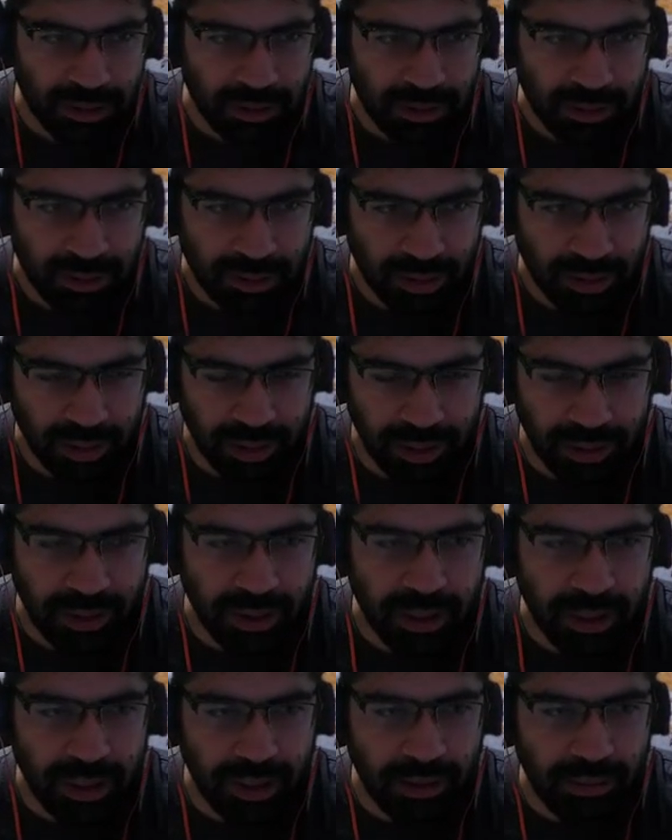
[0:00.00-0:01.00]
Okay,
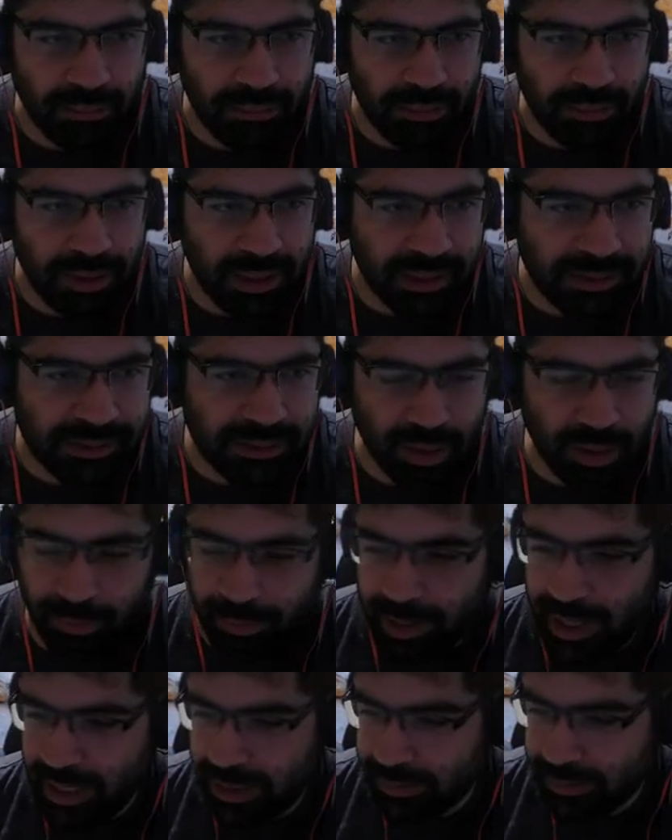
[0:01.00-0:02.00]
let's go
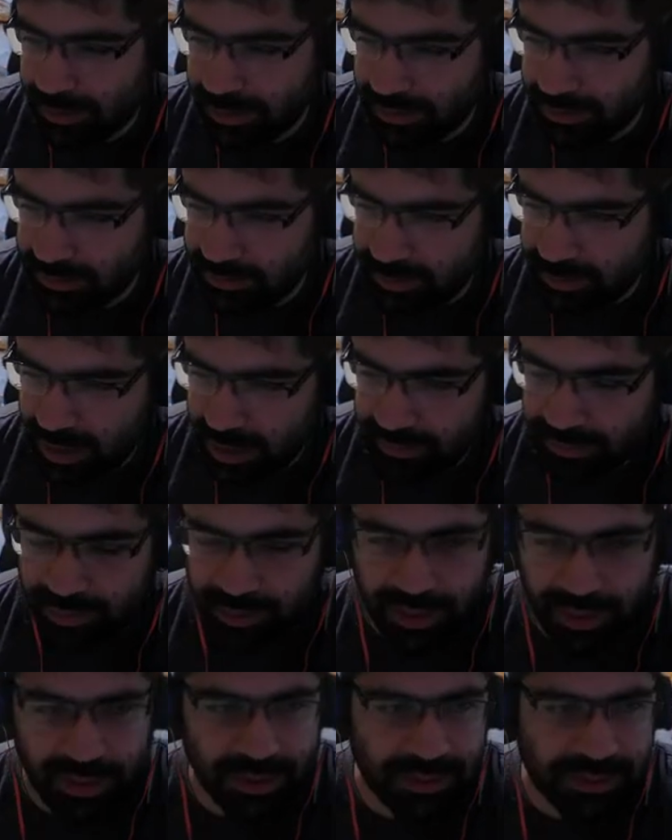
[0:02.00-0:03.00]
back because we have to
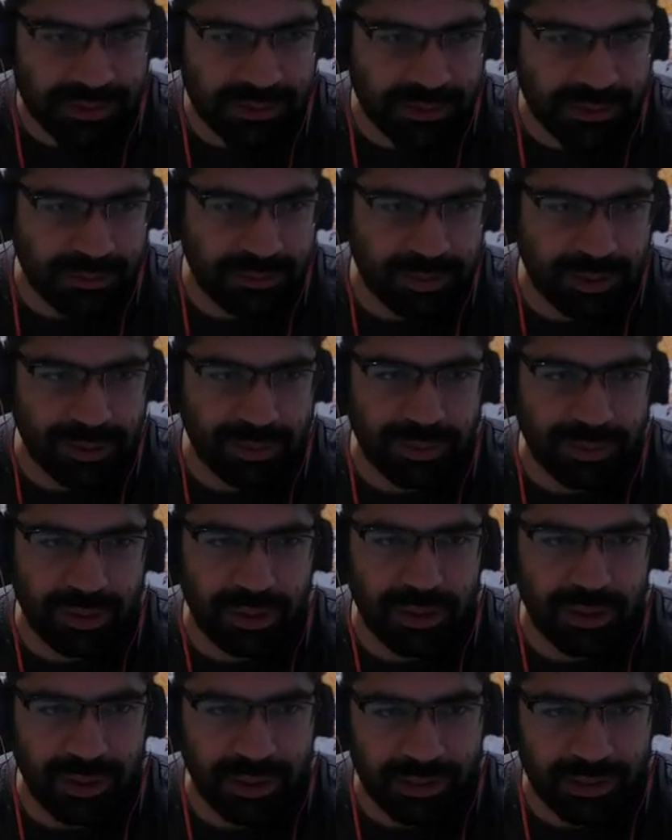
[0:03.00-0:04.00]
end the stream too.
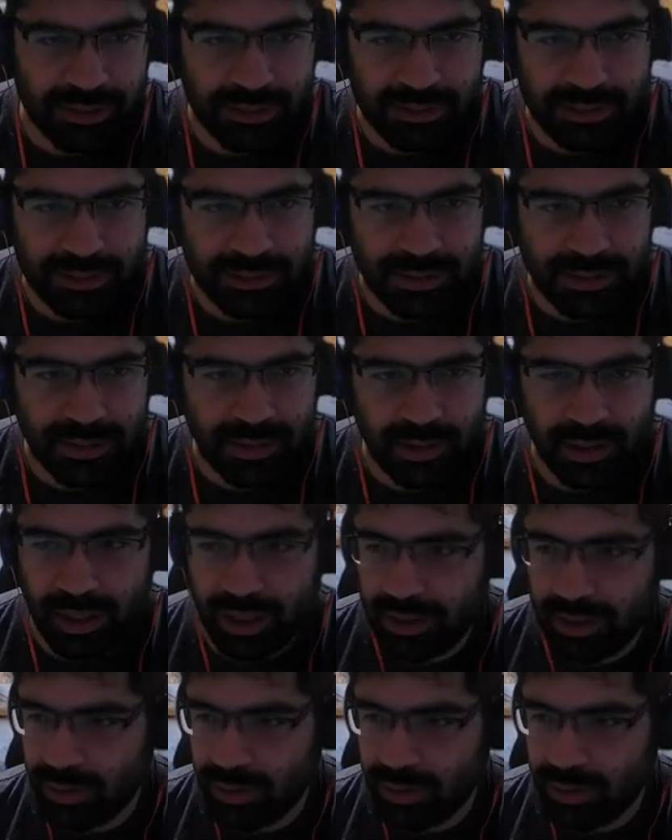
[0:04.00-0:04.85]
I